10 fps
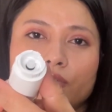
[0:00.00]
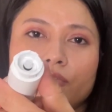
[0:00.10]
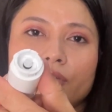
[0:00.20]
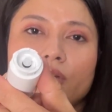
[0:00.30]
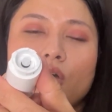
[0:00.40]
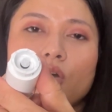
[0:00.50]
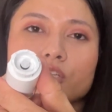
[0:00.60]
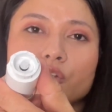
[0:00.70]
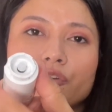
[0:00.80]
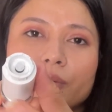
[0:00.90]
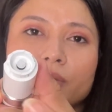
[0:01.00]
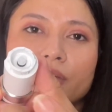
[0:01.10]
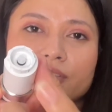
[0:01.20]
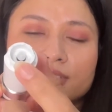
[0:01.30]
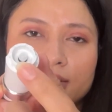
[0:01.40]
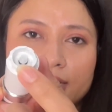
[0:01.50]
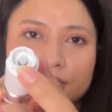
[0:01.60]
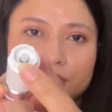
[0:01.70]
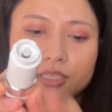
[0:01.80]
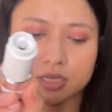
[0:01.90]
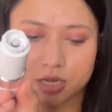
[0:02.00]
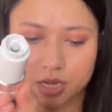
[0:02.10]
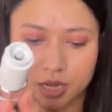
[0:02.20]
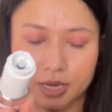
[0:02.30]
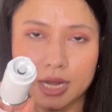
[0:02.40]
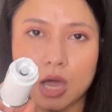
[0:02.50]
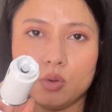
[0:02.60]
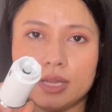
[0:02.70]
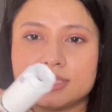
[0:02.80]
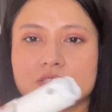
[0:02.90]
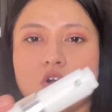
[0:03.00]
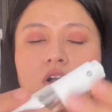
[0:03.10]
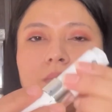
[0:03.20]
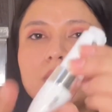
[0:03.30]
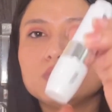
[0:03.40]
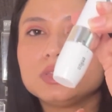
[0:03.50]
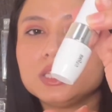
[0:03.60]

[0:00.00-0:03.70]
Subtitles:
where all your trimmed hair is collected. Now let's talk about